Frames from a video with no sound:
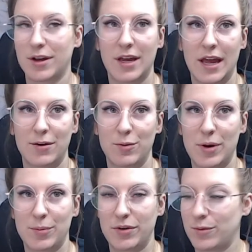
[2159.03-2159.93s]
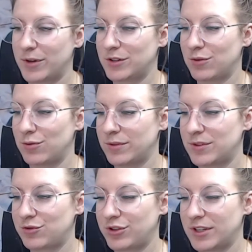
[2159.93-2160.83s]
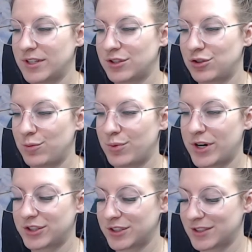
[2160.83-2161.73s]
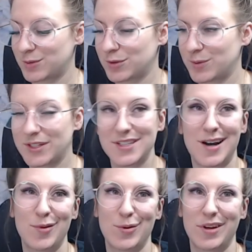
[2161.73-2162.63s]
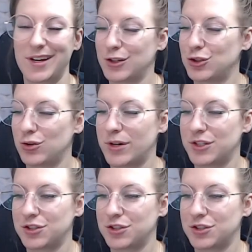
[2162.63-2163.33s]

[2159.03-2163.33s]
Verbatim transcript: Again, remember everyone, don't treat this too precious. It's supposed to be a time that we're like enjoying